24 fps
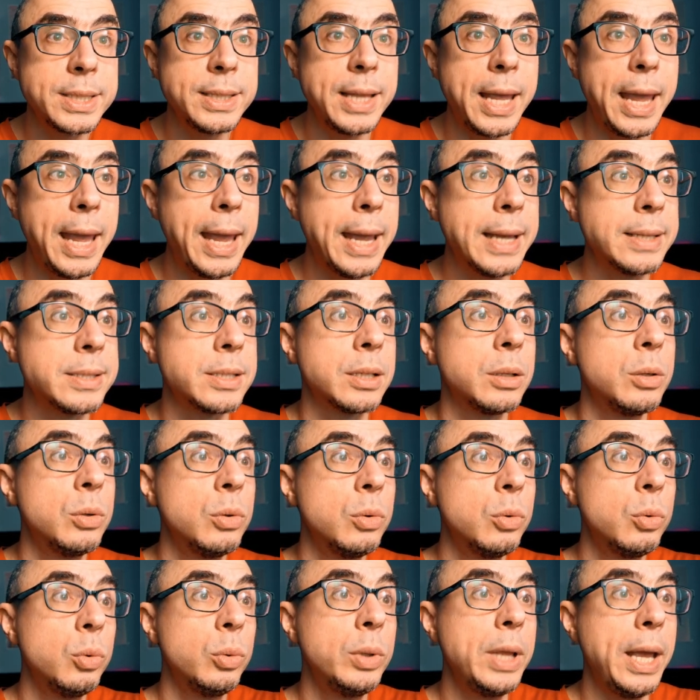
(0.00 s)
as
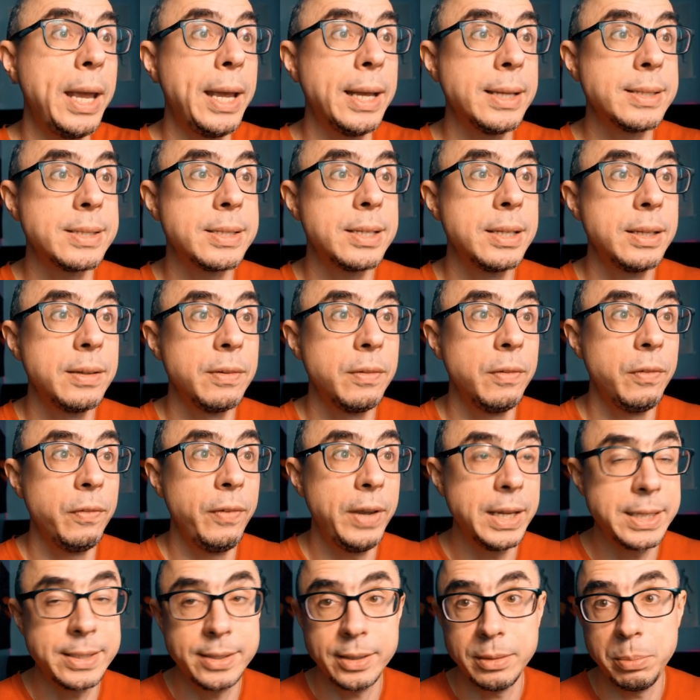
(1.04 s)
good as
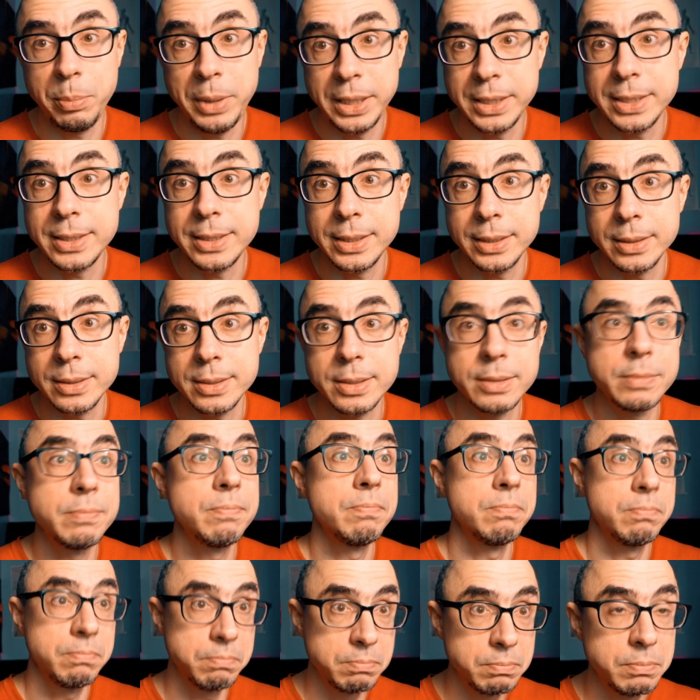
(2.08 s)
Western medicines,
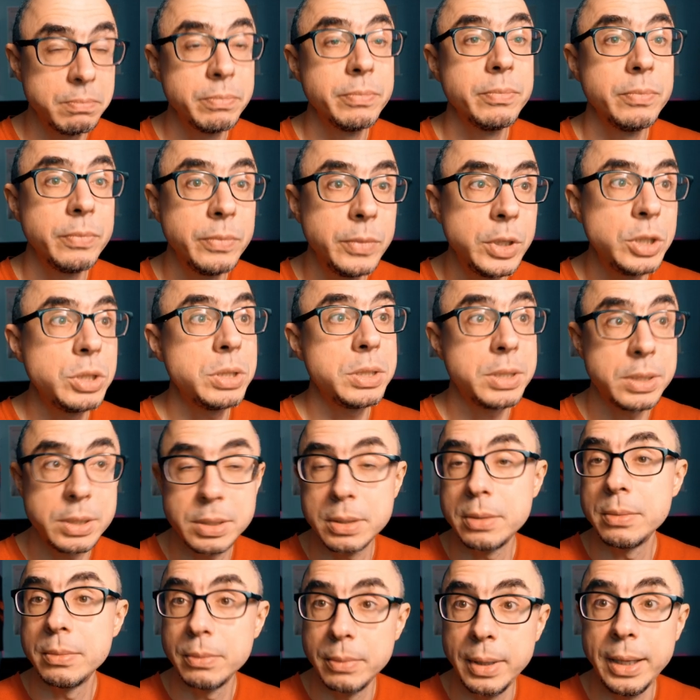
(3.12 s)
which
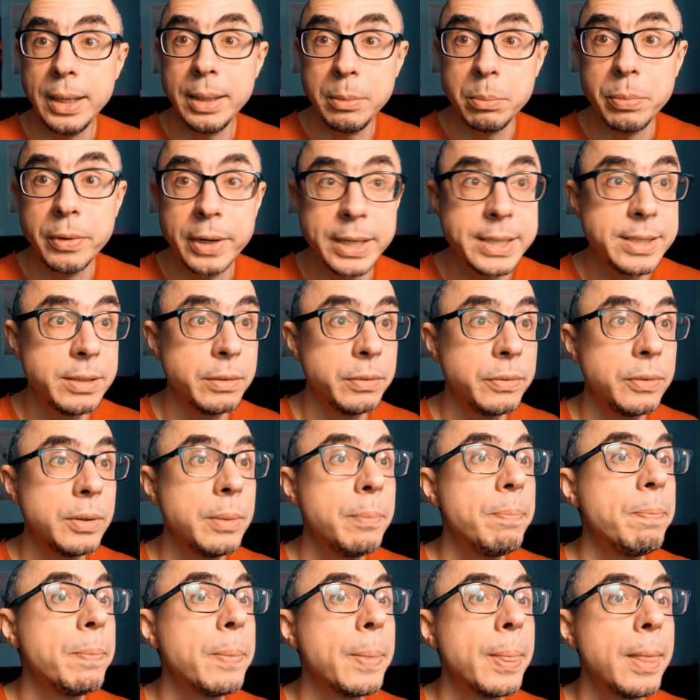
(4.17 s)
is impressive.
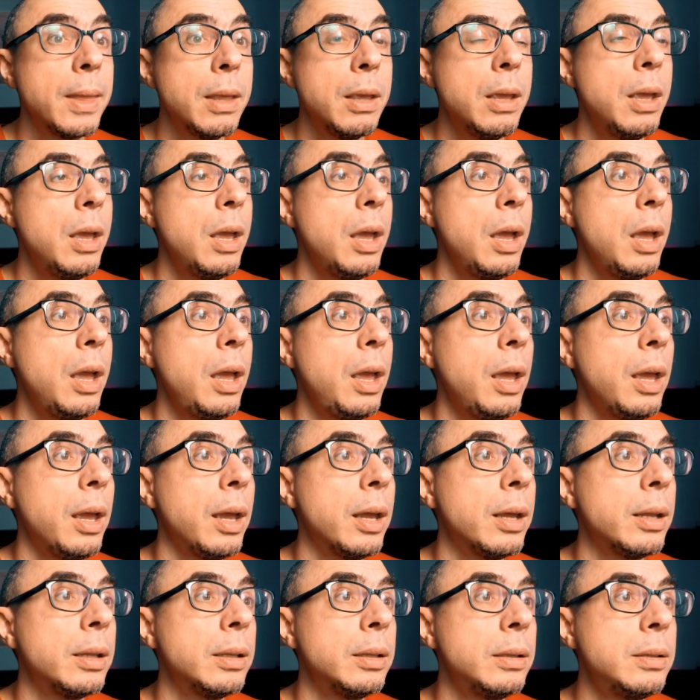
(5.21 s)

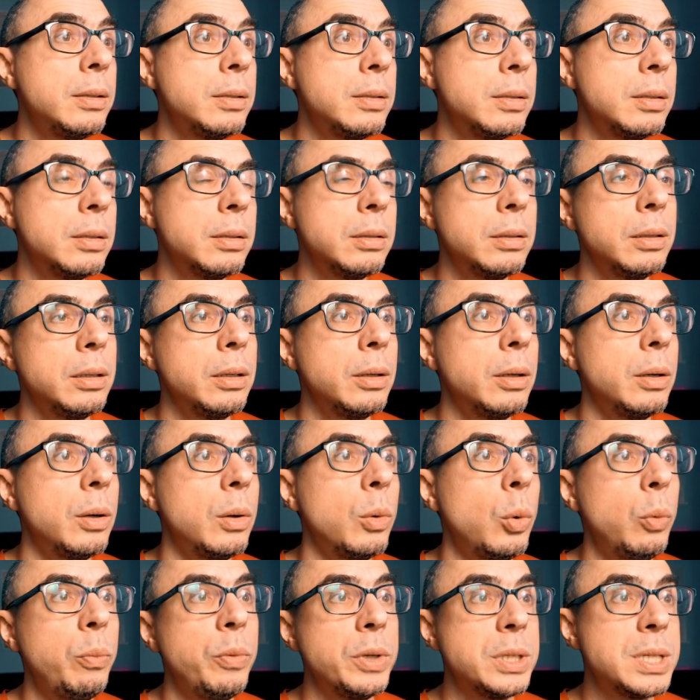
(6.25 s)
And
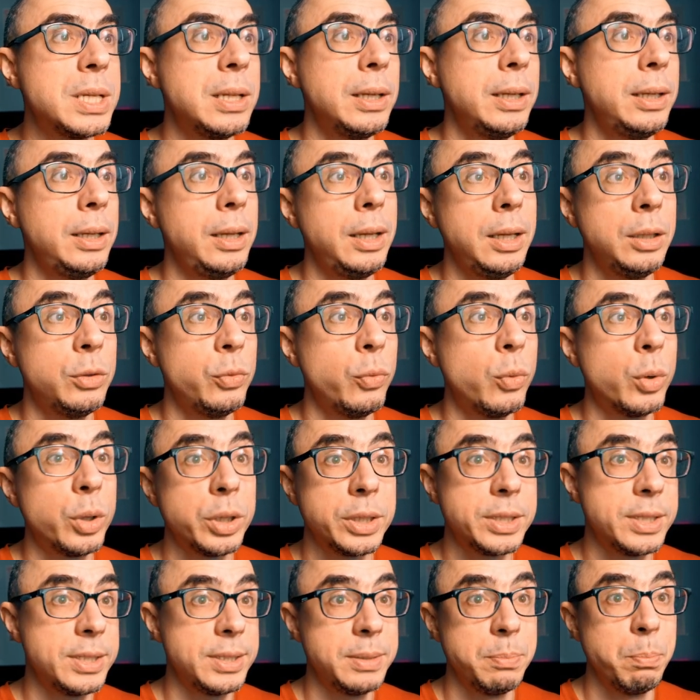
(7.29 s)
obviously it
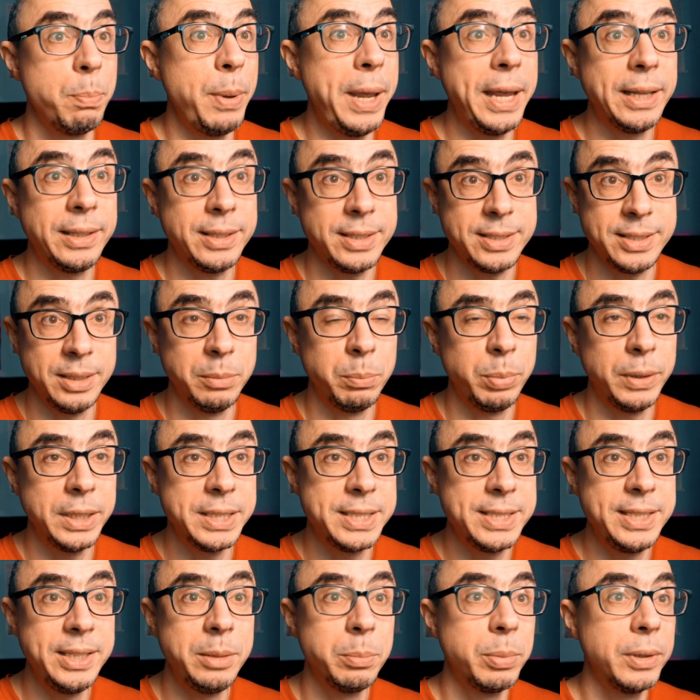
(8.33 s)
works better than
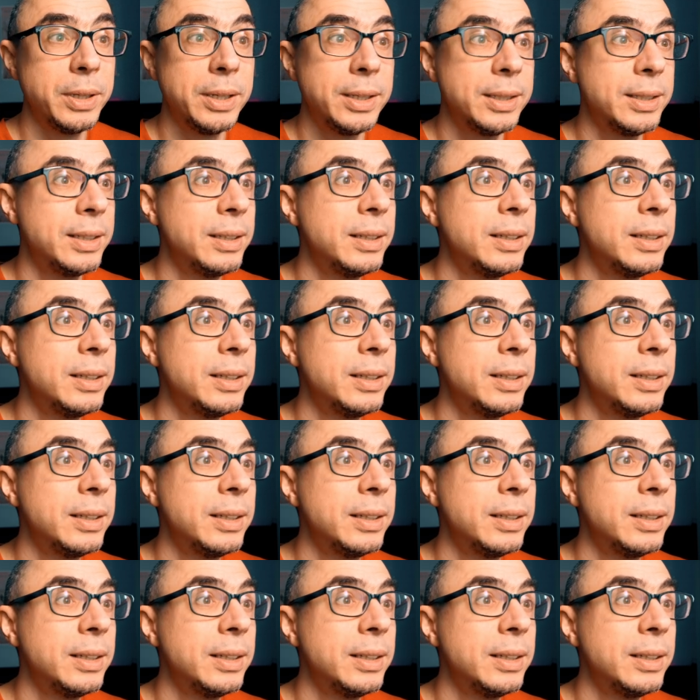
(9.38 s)
placebo,